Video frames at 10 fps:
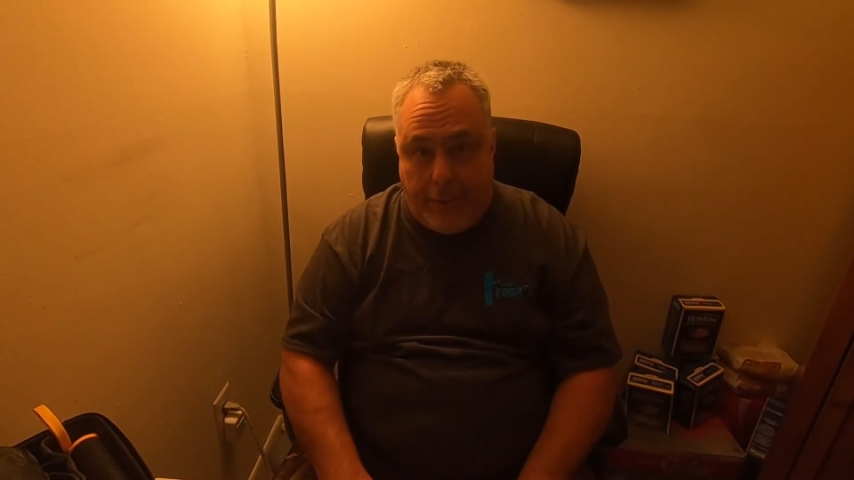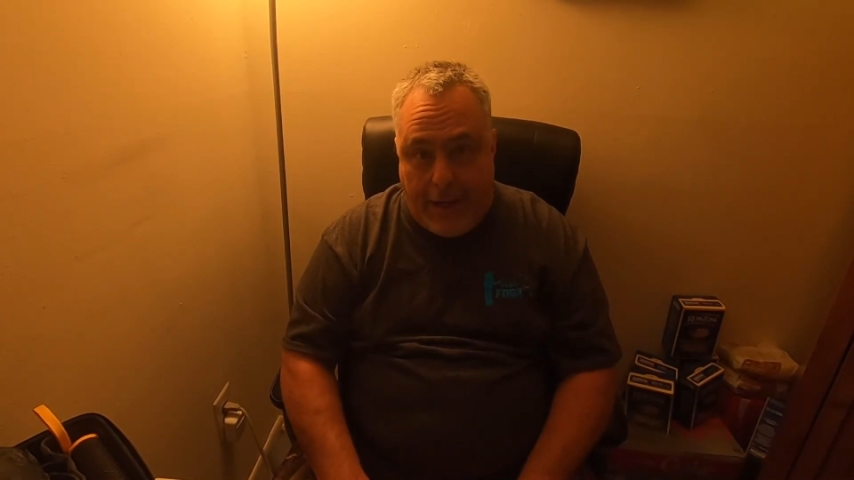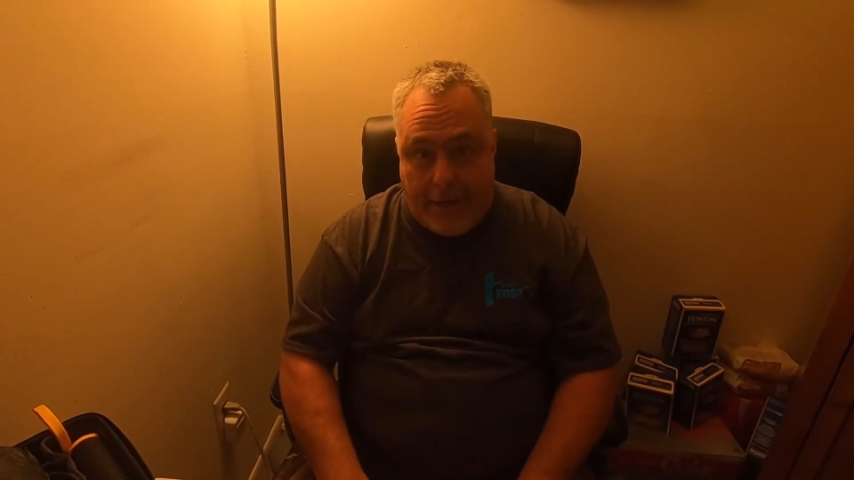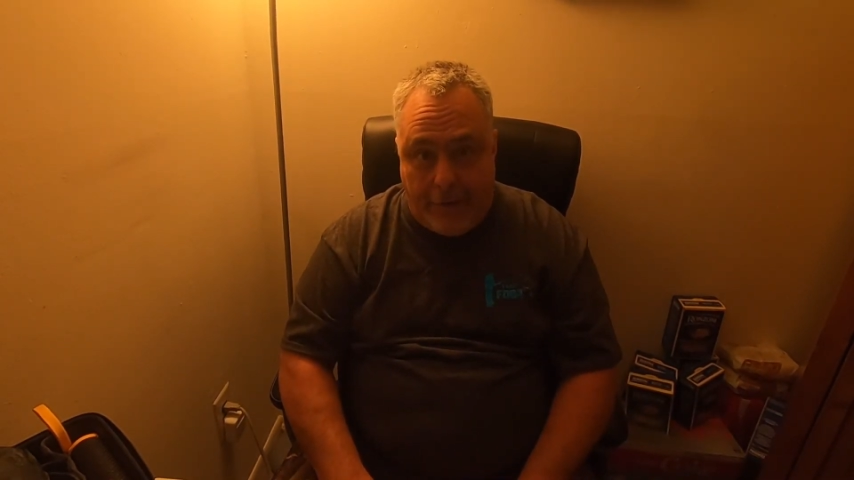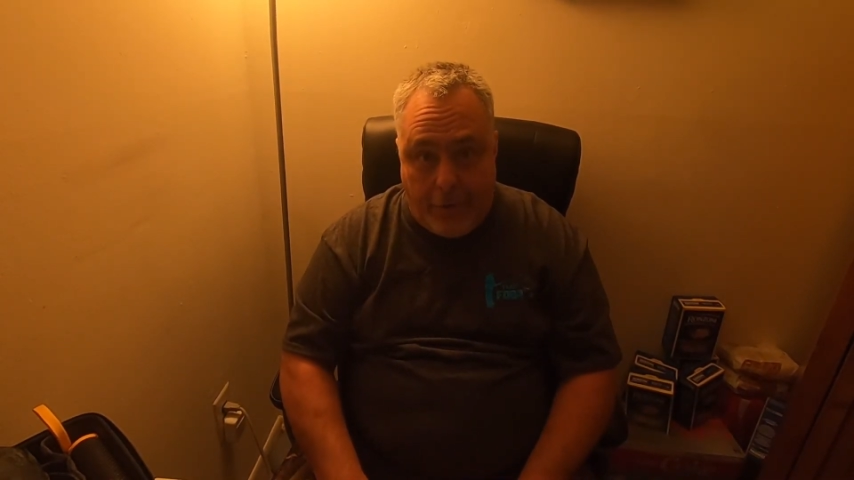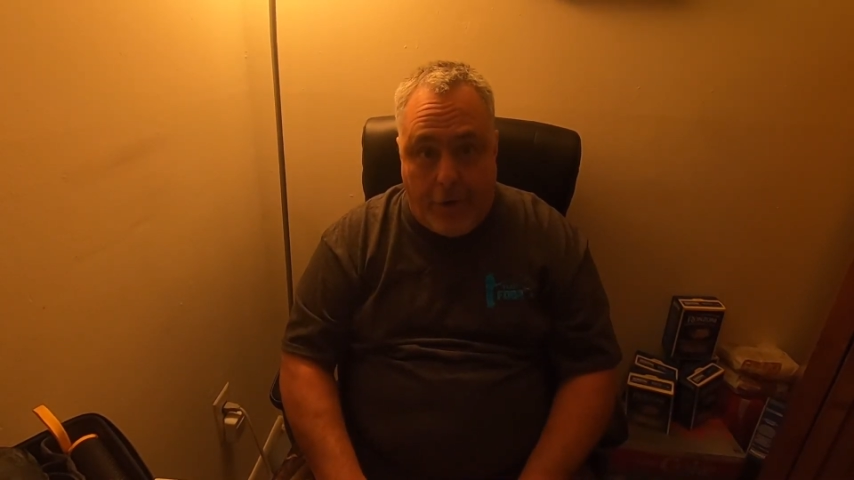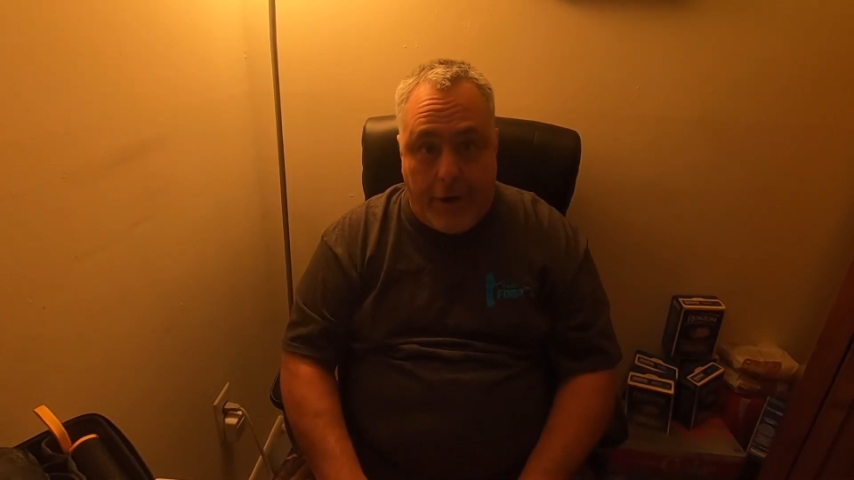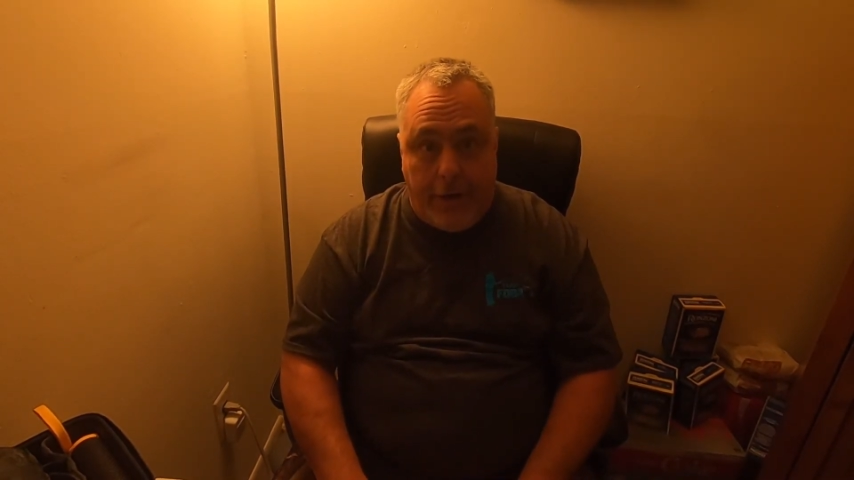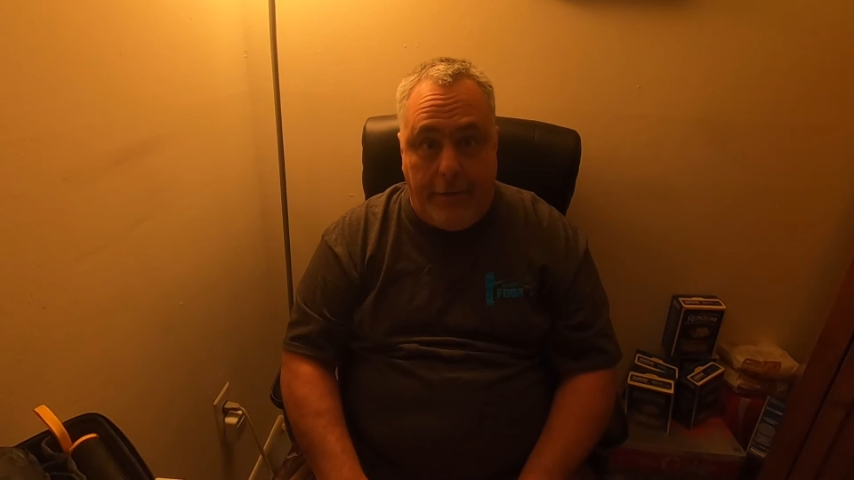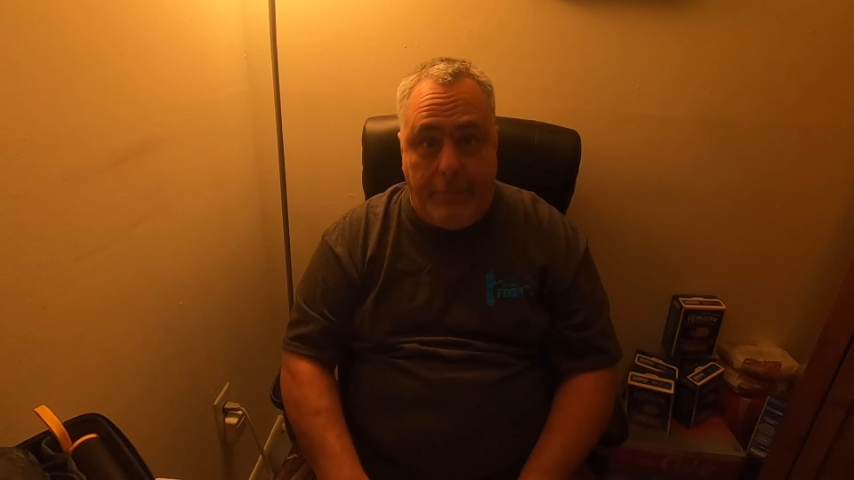back and
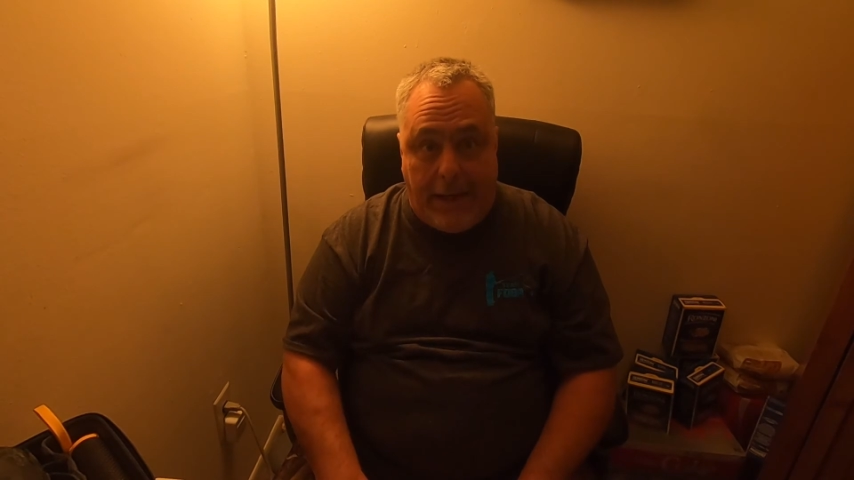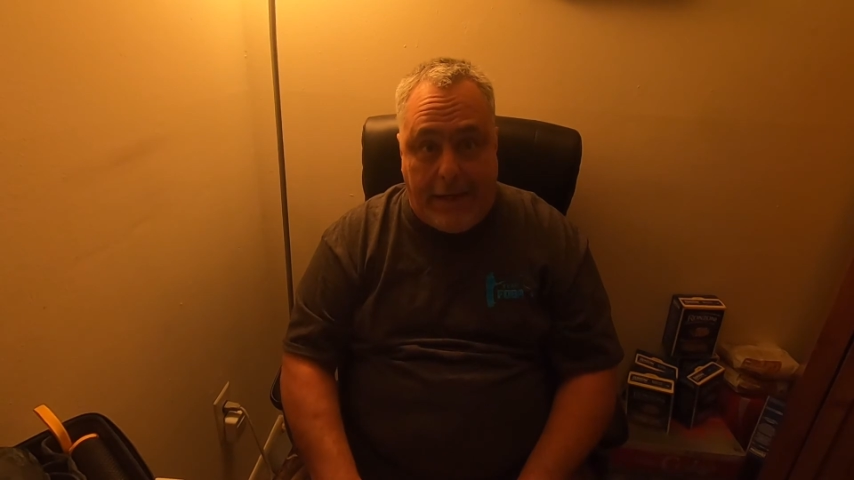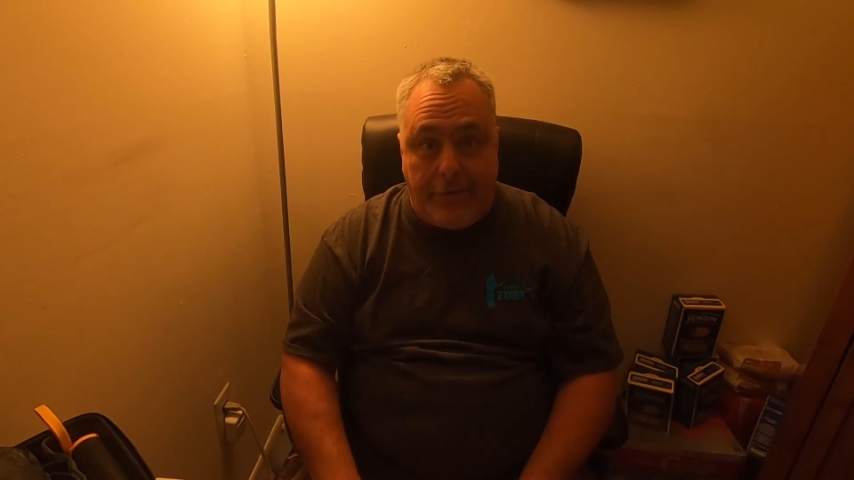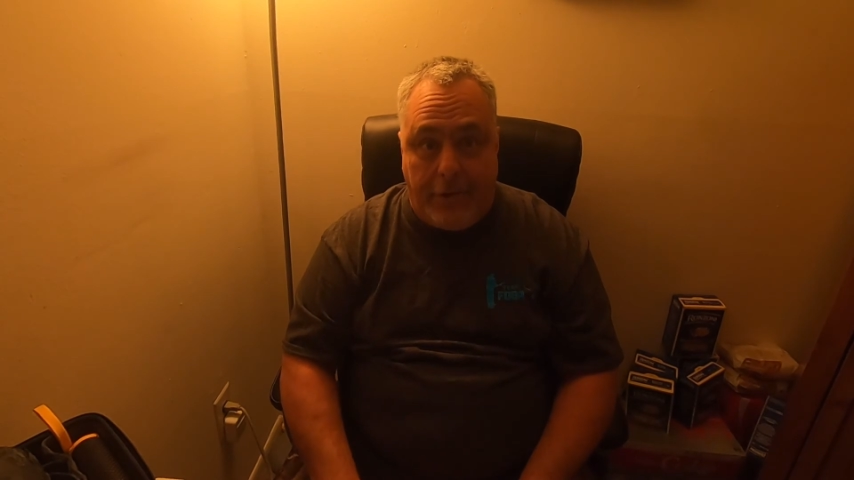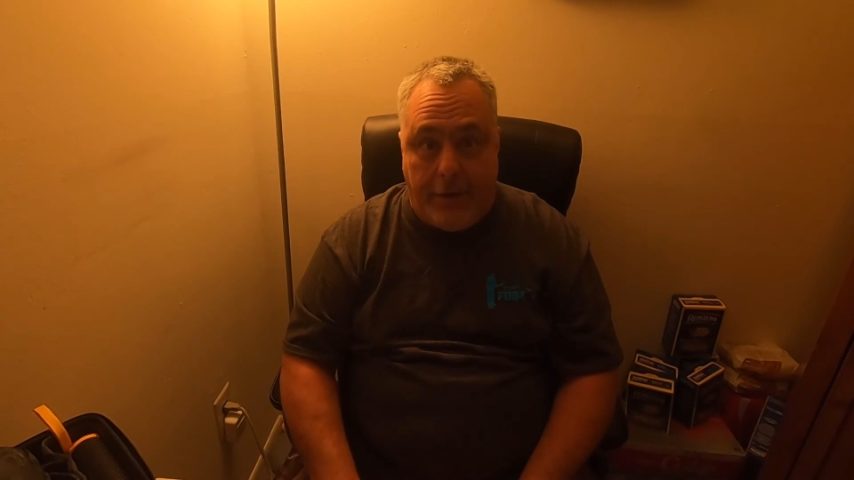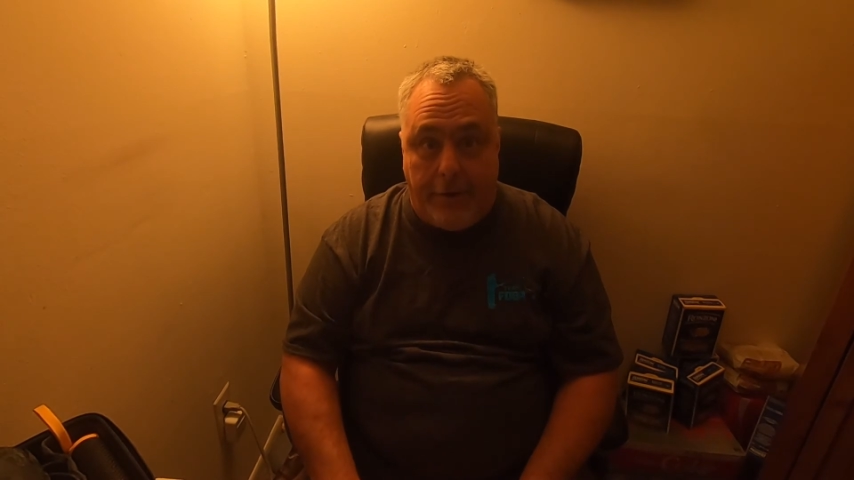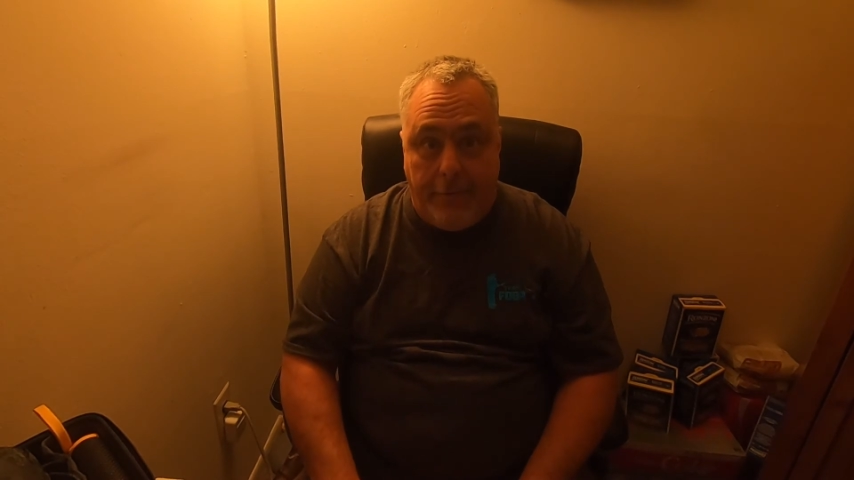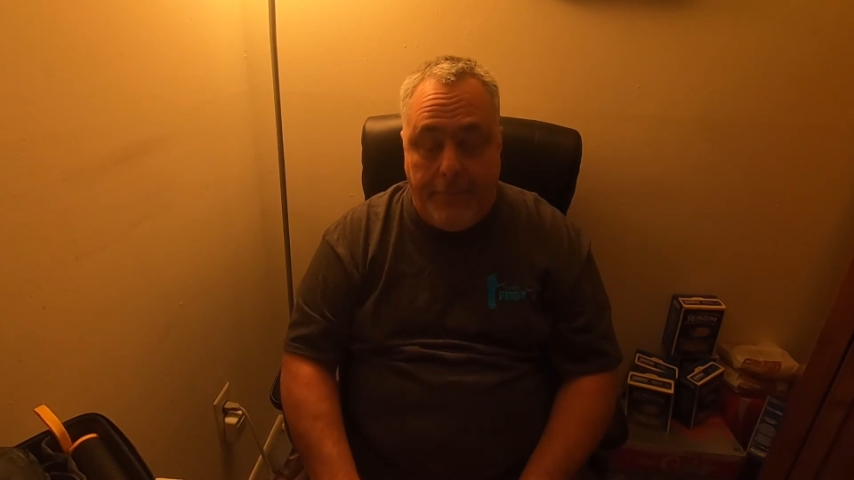targeting bass there.